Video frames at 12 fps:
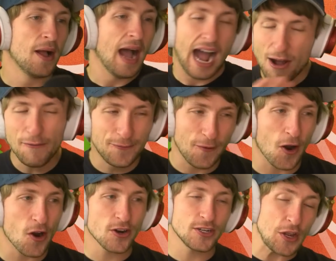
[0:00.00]
How
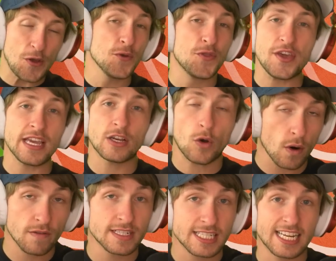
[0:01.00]
far do you think
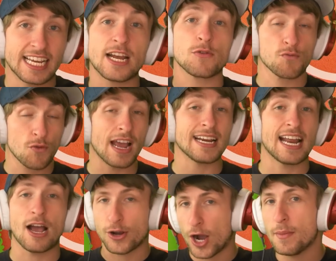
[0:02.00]
Corvus can get right
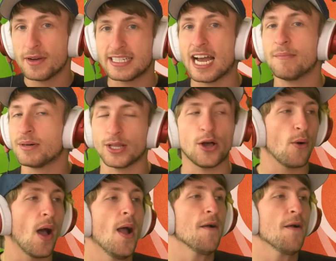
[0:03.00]
now? Comment down below.